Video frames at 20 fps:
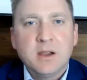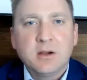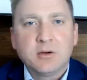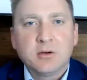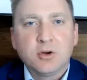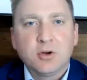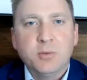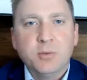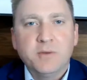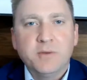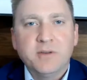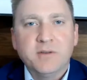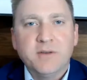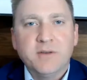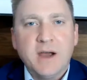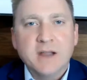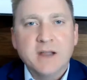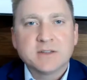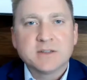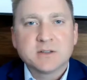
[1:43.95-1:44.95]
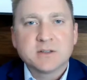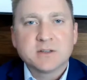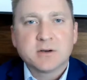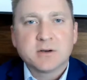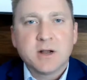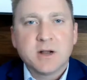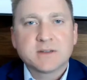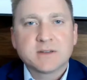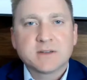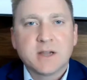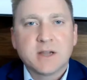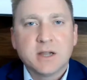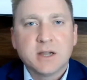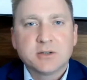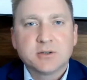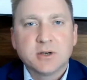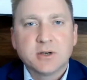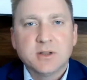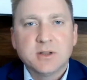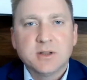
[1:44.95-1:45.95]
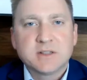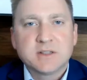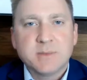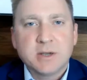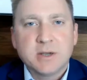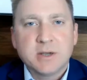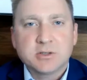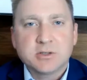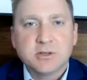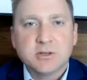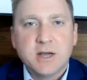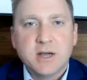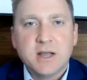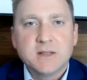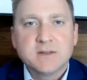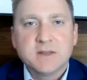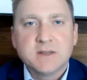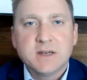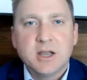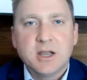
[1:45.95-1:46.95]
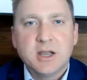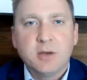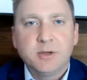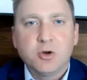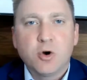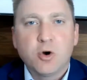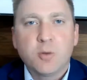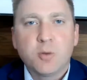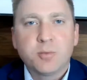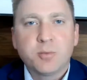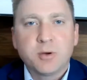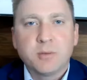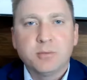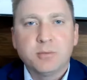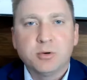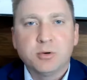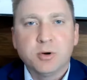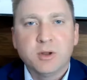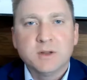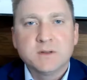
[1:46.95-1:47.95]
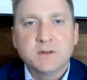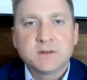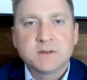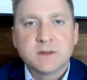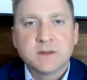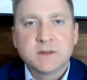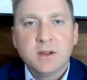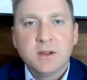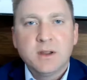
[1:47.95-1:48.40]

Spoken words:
group of advisors across the country that specialize in helping corporate employees